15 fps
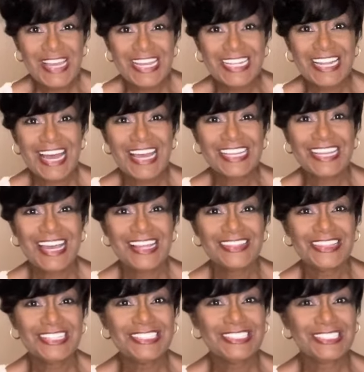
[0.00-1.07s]
and I
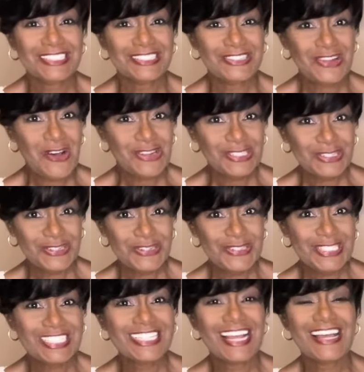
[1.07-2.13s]
got these
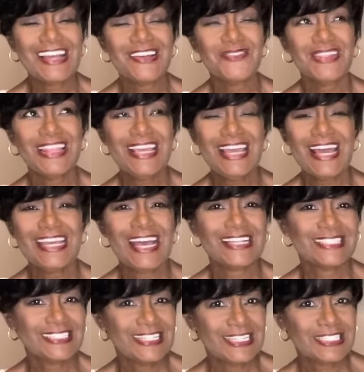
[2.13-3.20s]
saucers. I think I
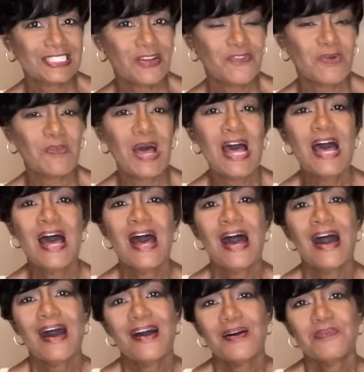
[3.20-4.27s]
got 6 of them.
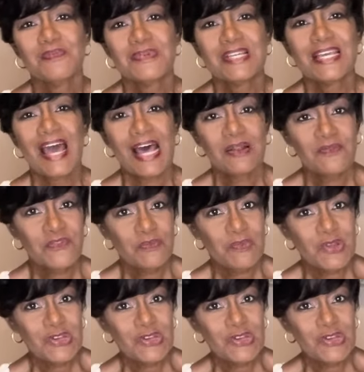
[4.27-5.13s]
Got them from